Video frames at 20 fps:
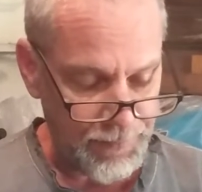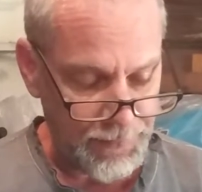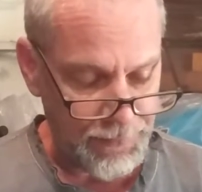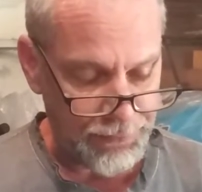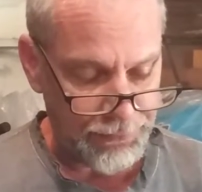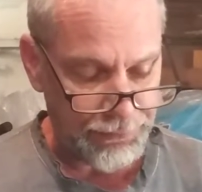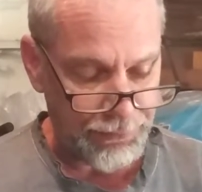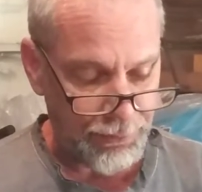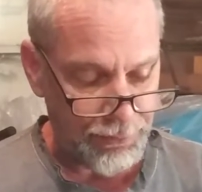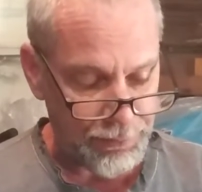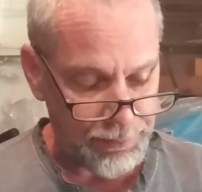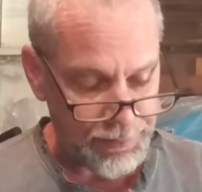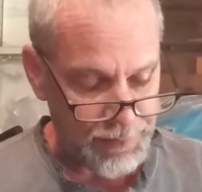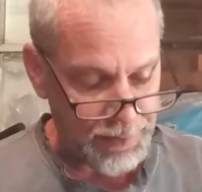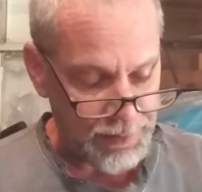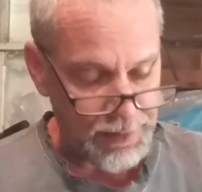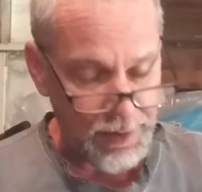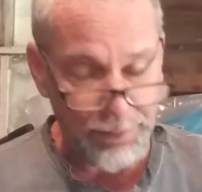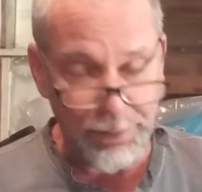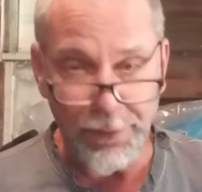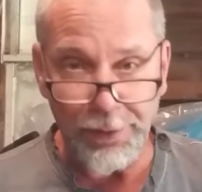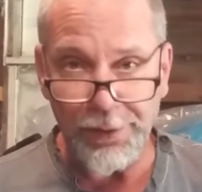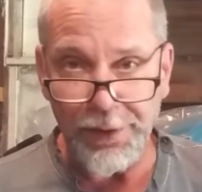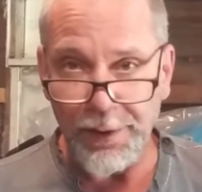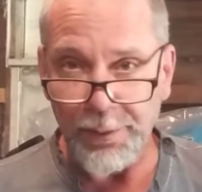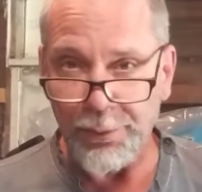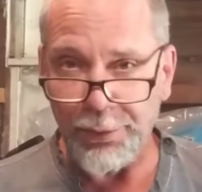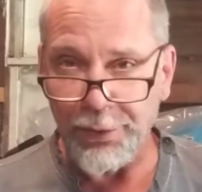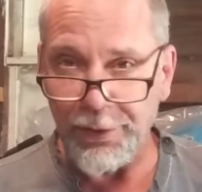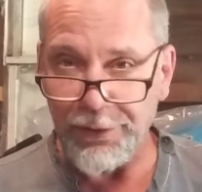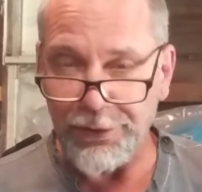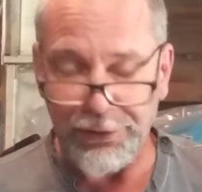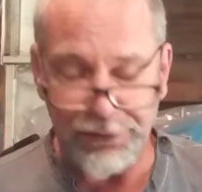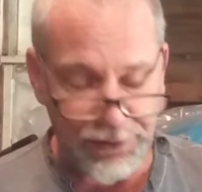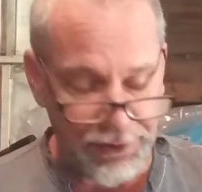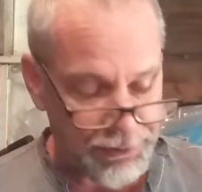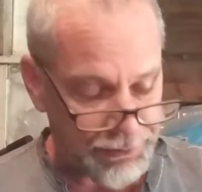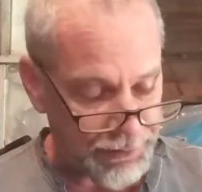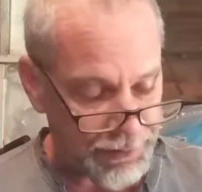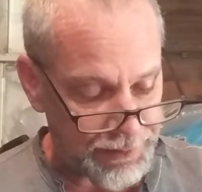So they kept the thing pretty
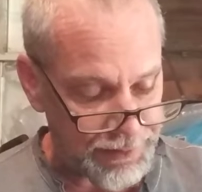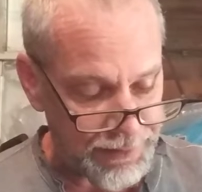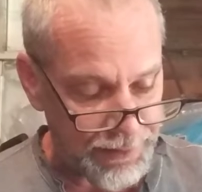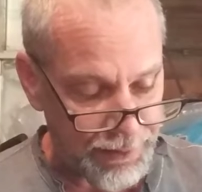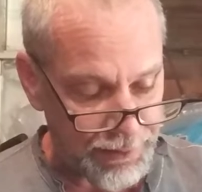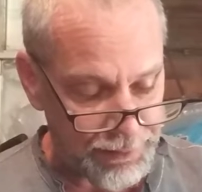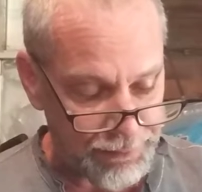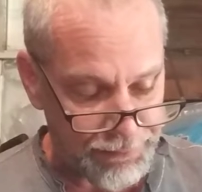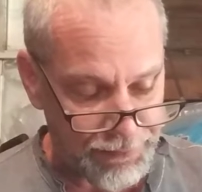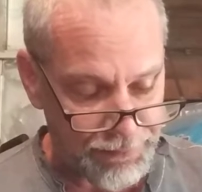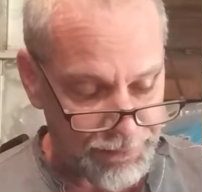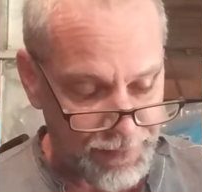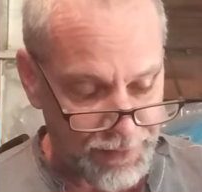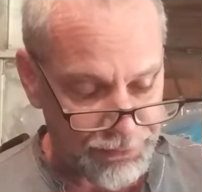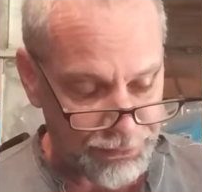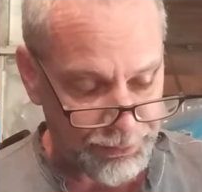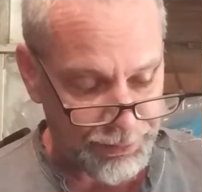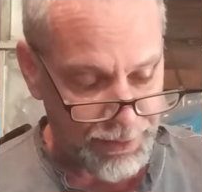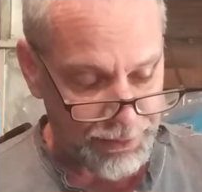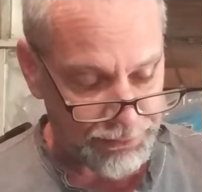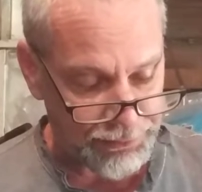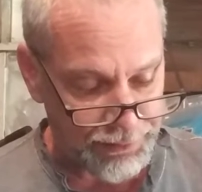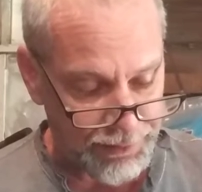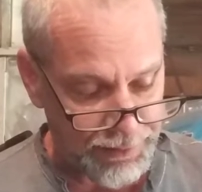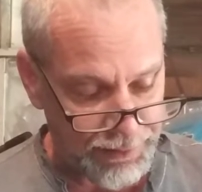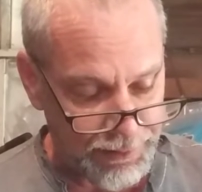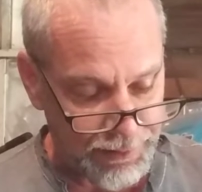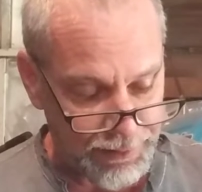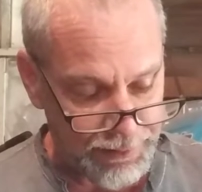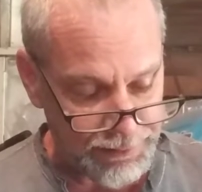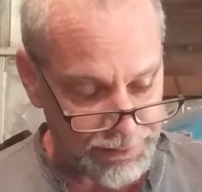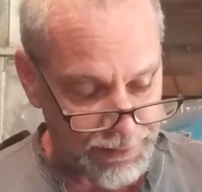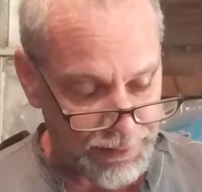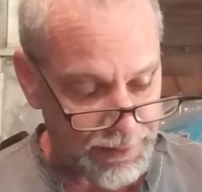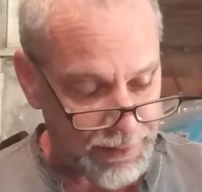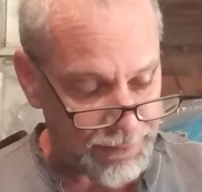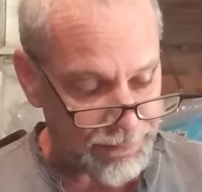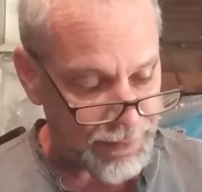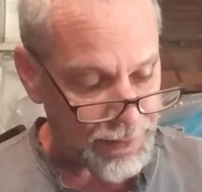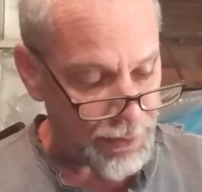secret, if the vice president
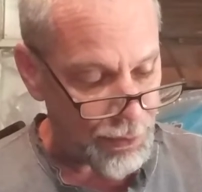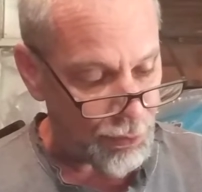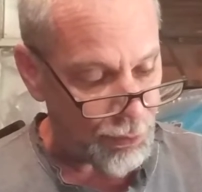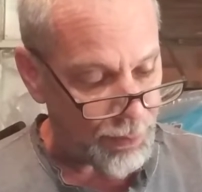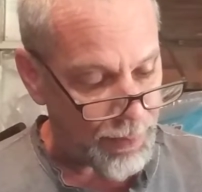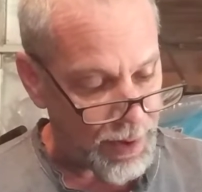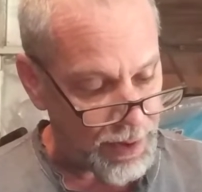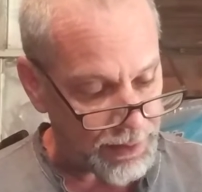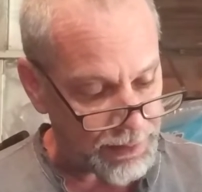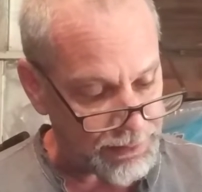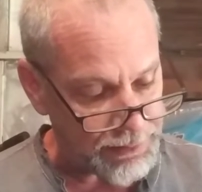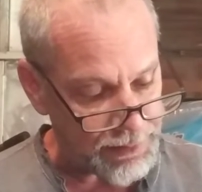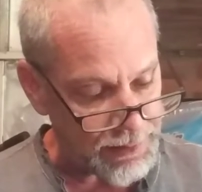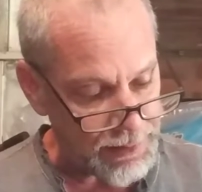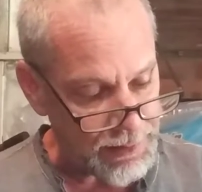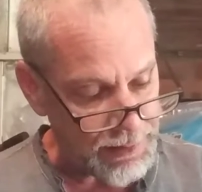didn't even know about it.